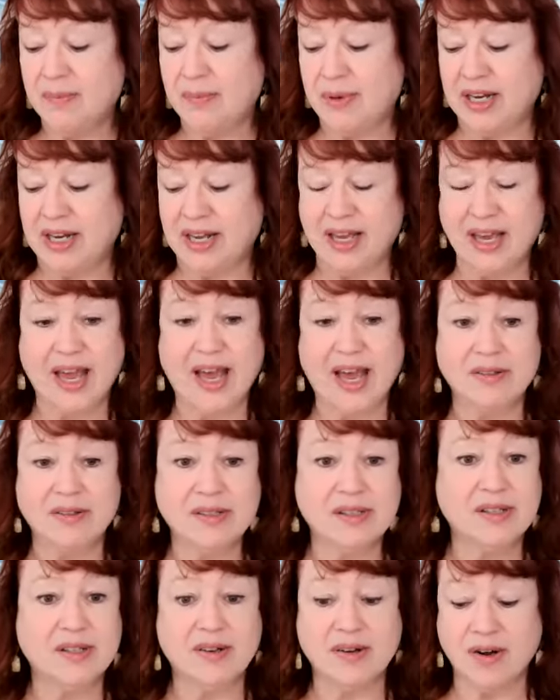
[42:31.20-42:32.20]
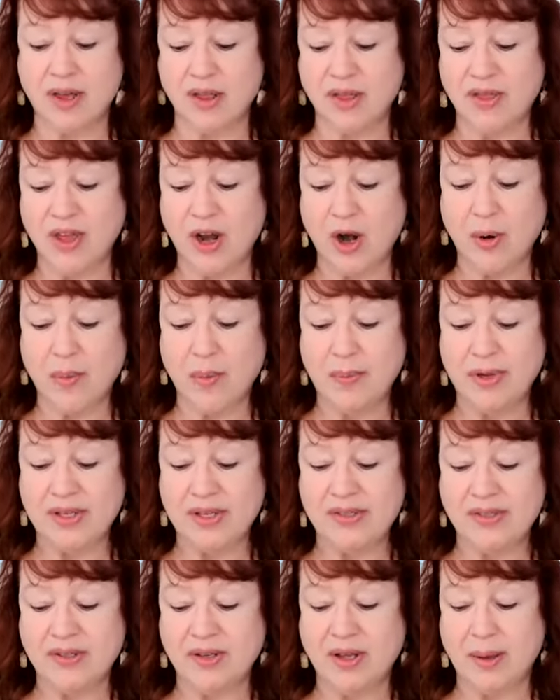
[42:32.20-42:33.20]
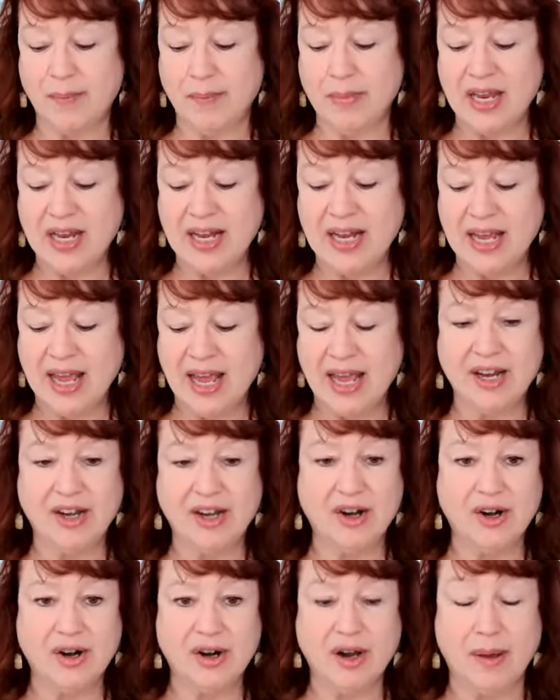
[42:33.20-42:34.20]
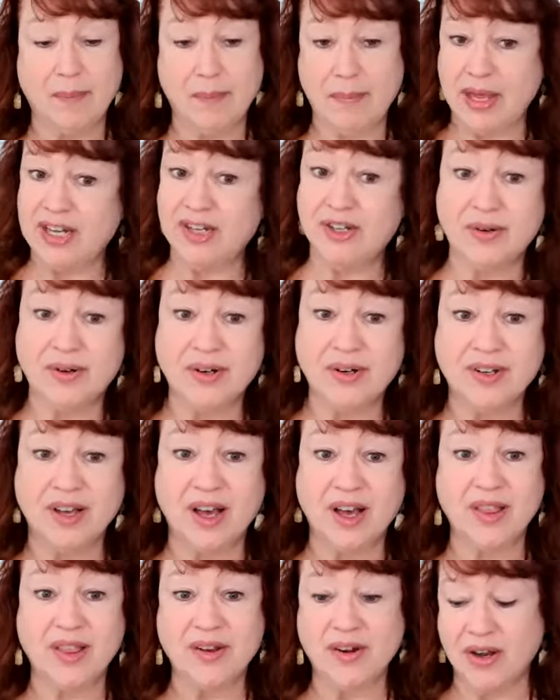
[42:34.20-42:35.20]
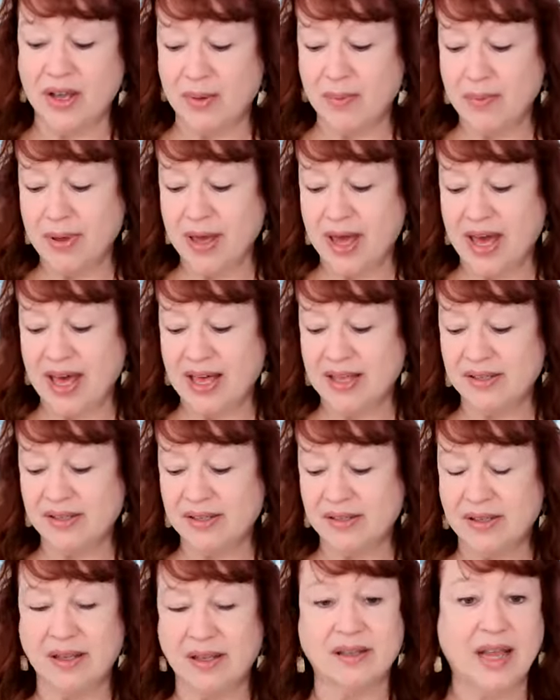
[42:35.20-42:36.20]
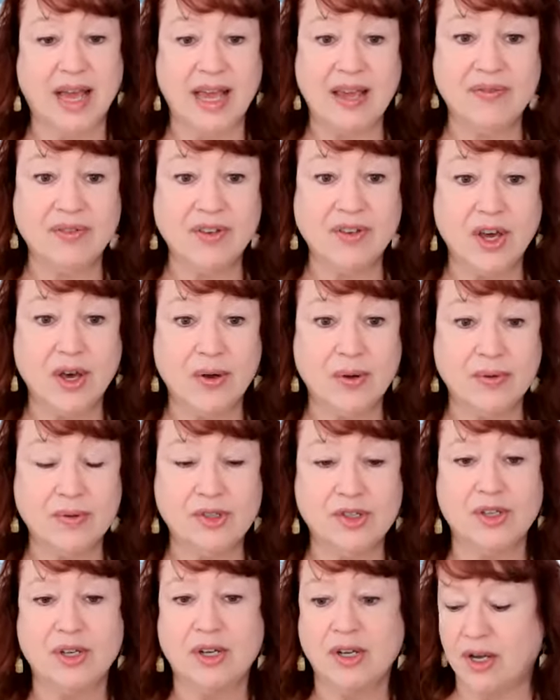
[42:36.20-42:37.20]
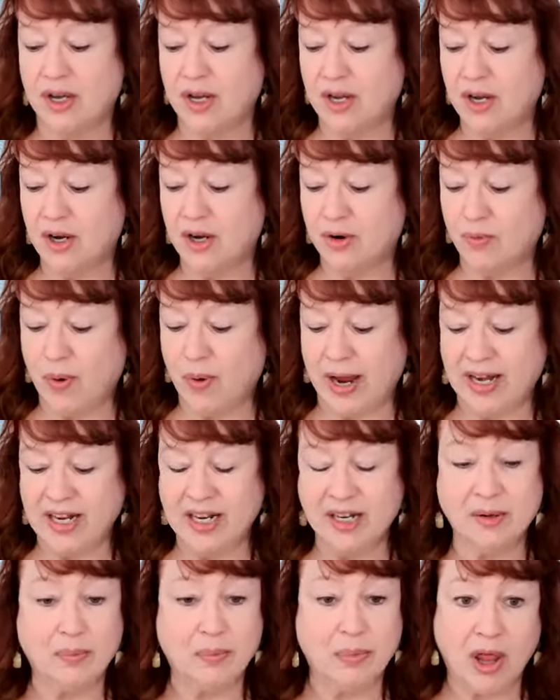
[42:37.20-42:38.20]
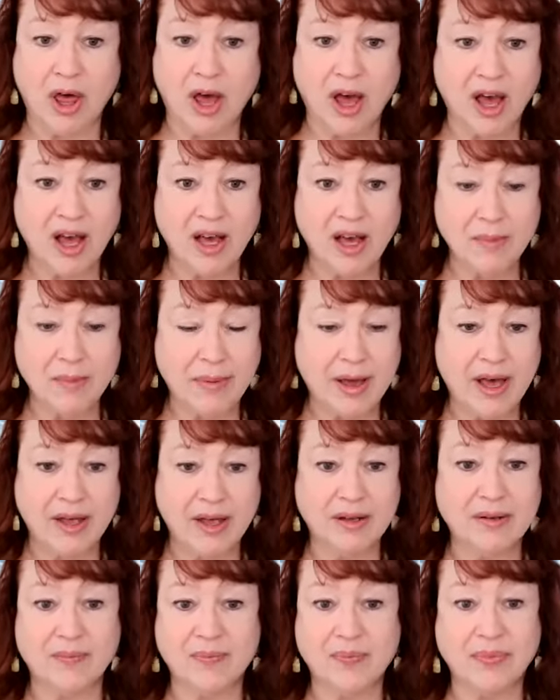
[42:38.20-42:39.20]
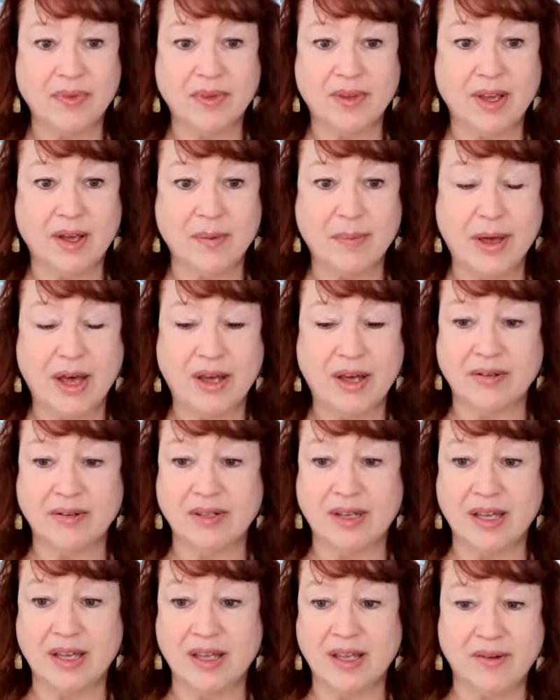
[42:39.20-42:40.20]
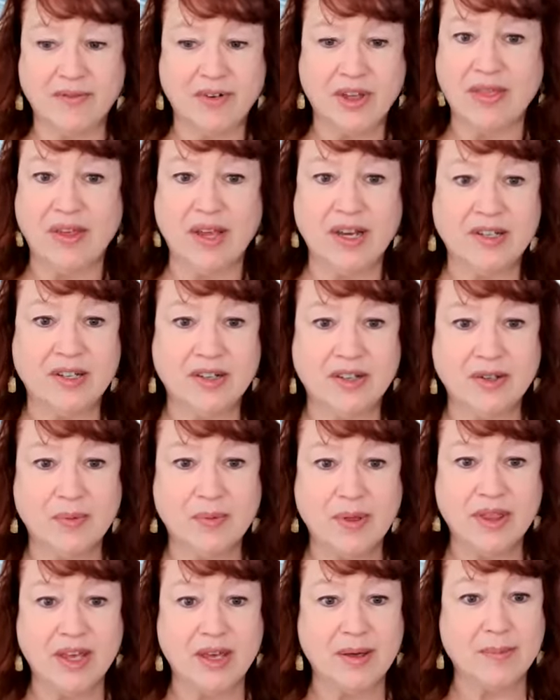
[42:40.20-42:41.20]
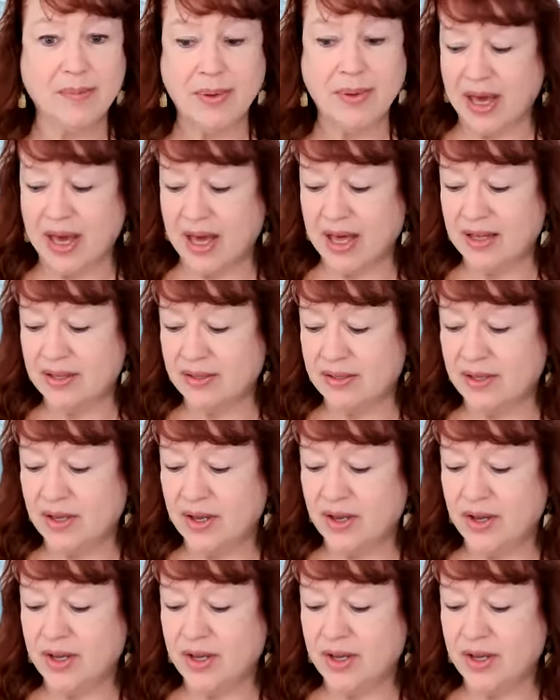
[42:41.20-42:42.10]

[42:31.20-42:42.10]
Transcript: being a counselor, a therapist, a mediator, a mentor to other empaths, a life coach, writing a blog about everything to do with empaths.